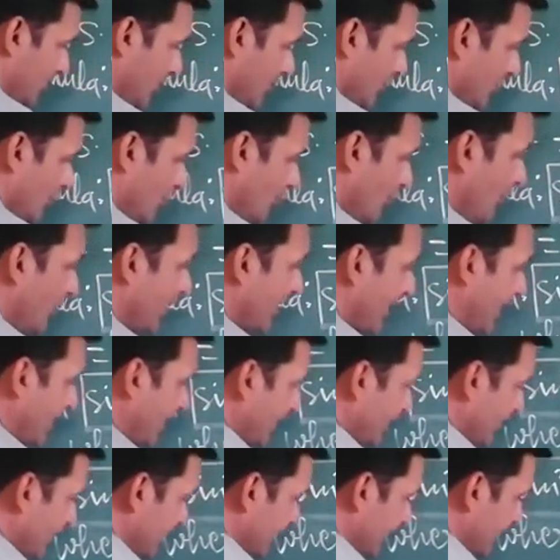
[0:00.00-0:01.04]
You may write
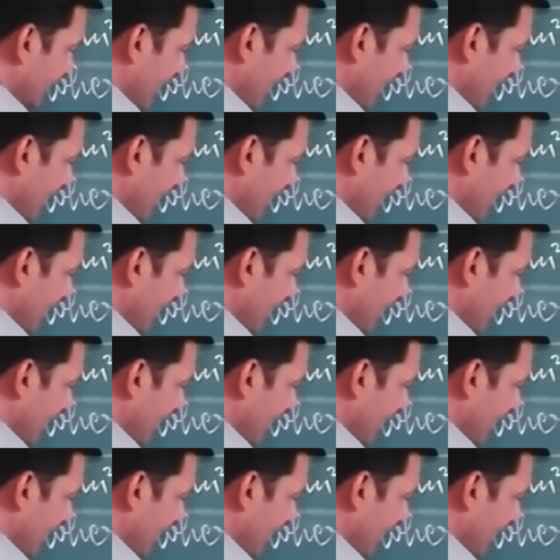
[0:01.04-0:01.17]
in that